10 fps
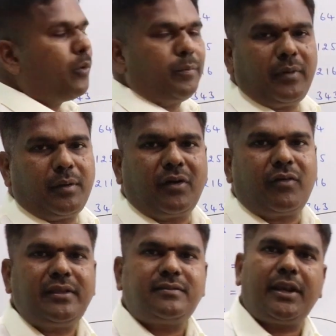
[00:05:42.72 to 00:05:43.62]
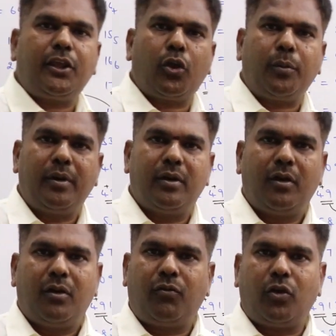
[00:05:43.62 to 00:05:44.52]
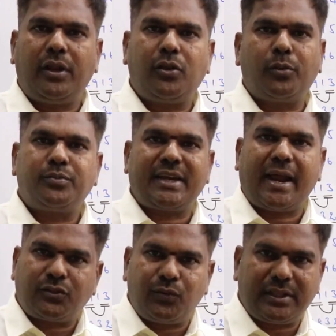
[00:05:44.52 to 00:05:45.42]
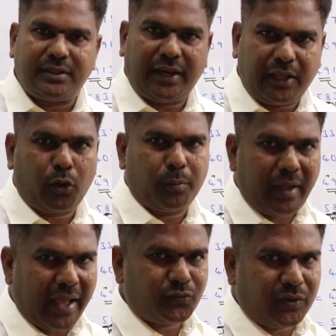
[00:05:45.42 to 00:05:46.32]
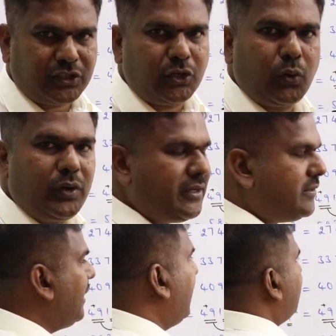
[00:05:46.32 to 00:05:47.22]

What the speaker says: cube. Now what is 3 cube? 14 cube starts with a 3 cube as first 2 digits.